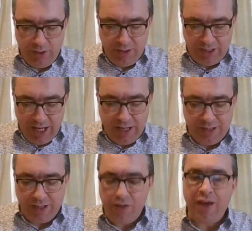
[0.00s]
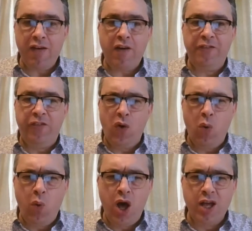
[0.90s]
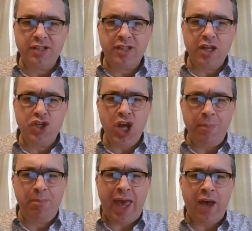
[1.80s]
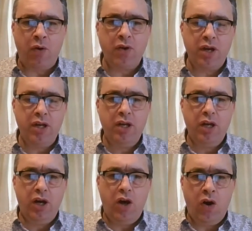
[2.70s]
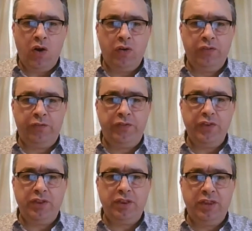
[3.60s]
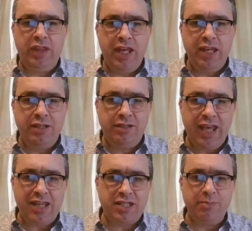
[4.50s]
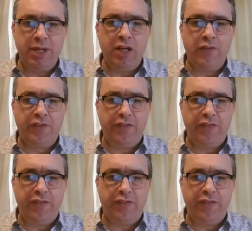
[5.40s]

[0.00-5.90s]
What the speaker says: says that there are 4 words that jump out of the testimony of the